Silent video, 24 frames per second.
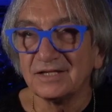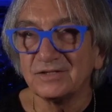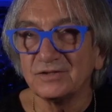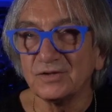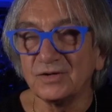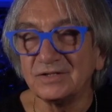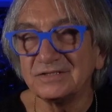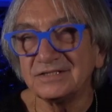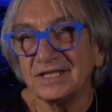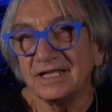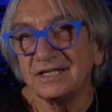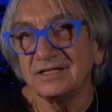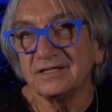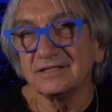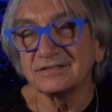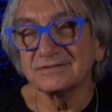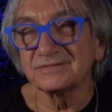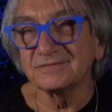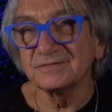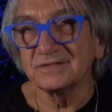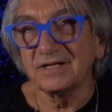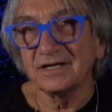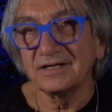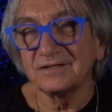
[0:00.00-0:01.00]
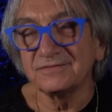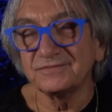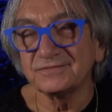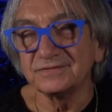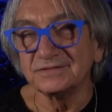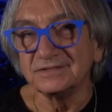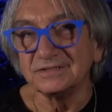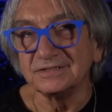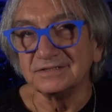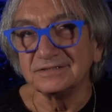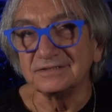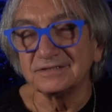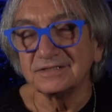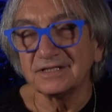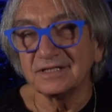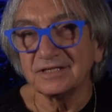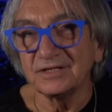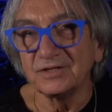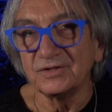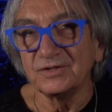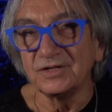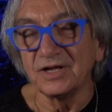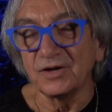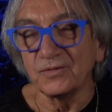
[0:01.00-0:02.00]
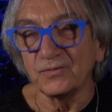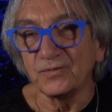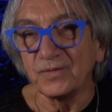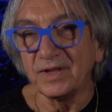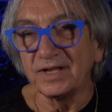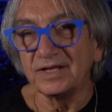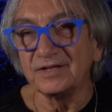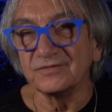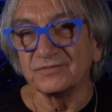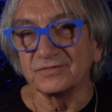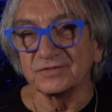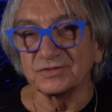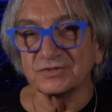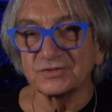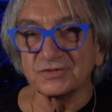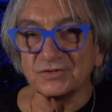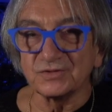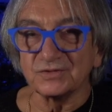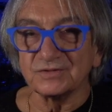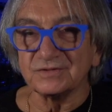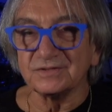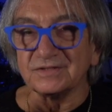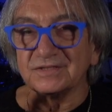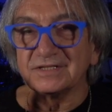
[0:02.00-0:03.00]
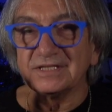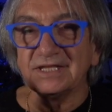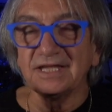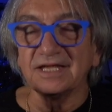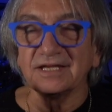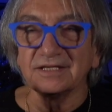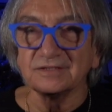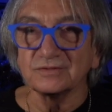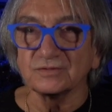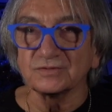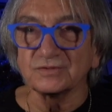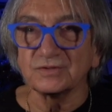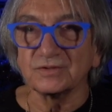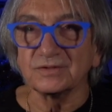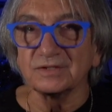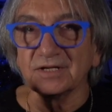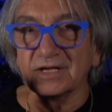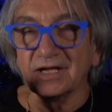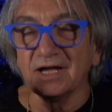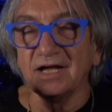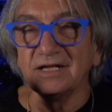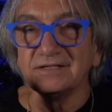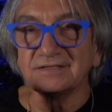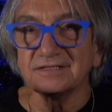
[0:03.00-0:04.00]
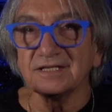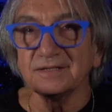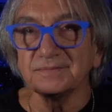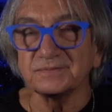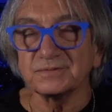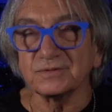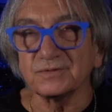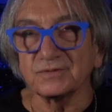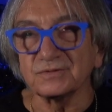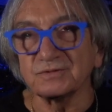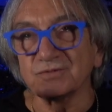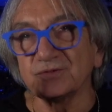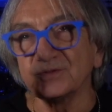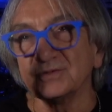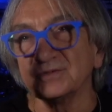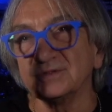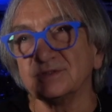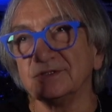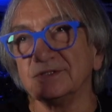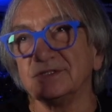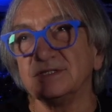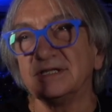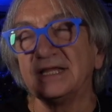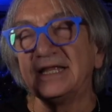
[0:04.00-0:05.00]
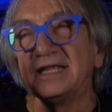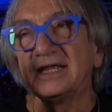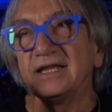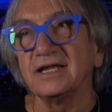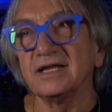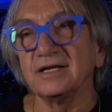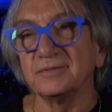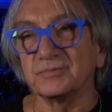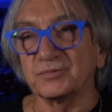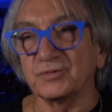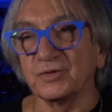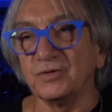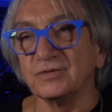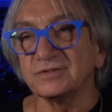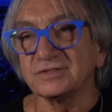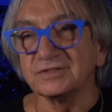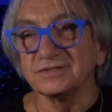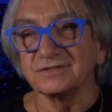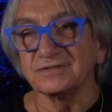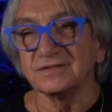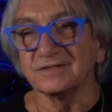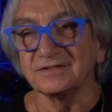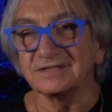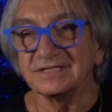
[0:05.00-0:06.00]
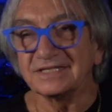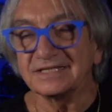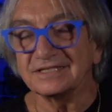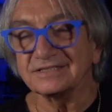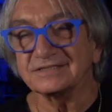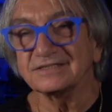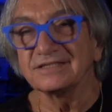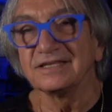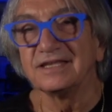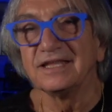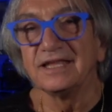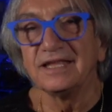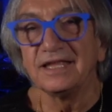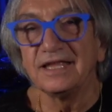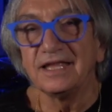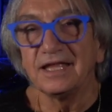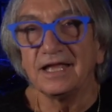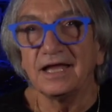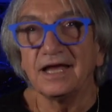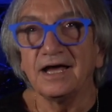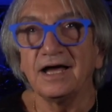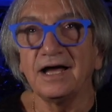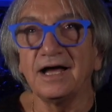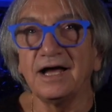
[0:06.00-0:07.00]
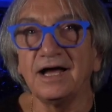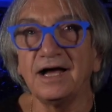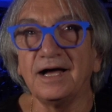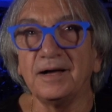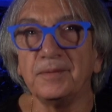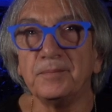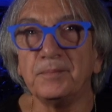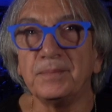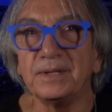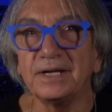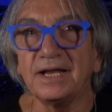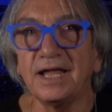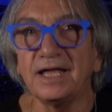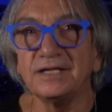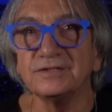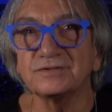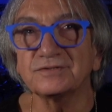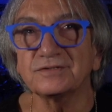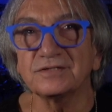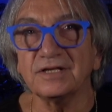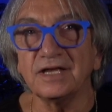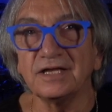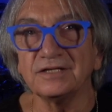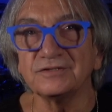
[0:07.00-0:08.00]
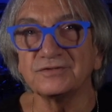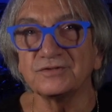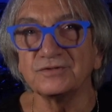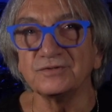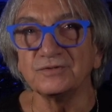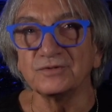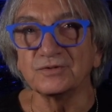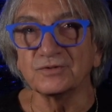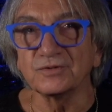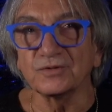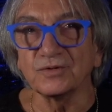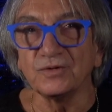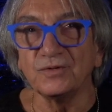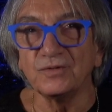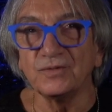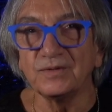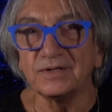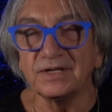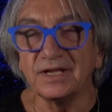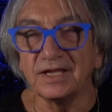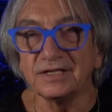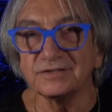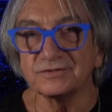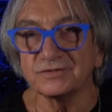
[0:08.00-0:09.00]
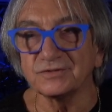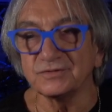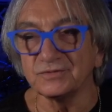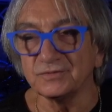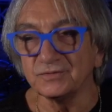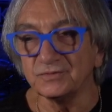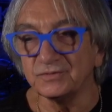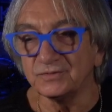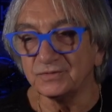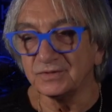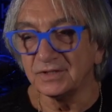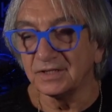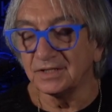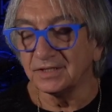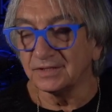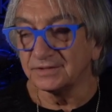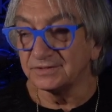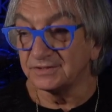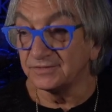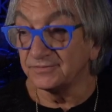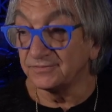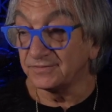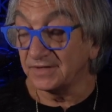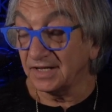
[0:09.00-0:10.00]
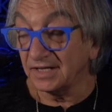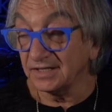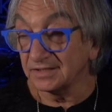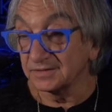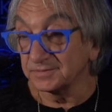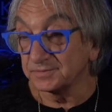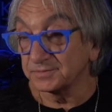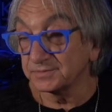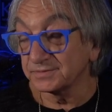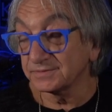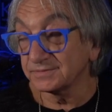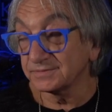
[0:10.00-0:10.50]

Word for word: No, and, and also often you're not ready for certain things or certain concepts or certain approaches to things. Um, but as as you grow and as you uh, develop,